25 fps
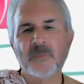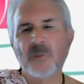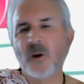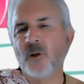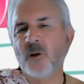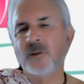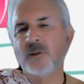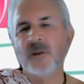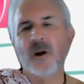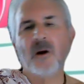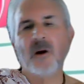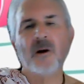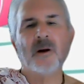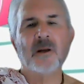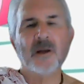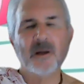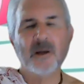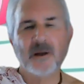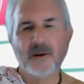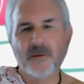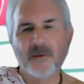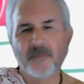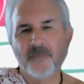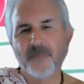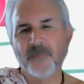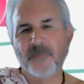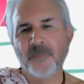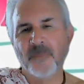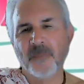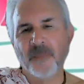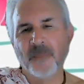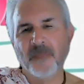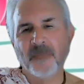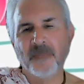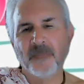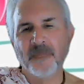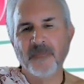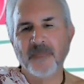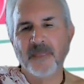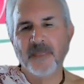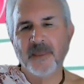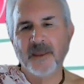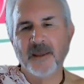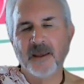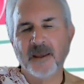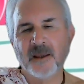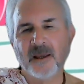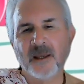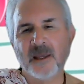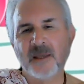All dark.
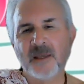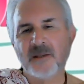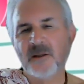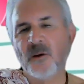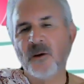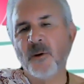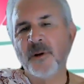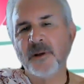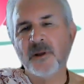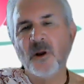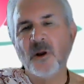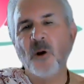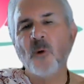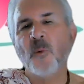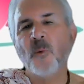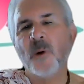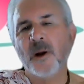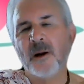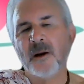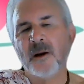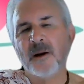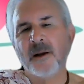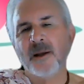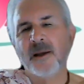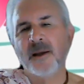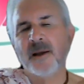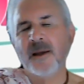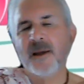It's going nowhere.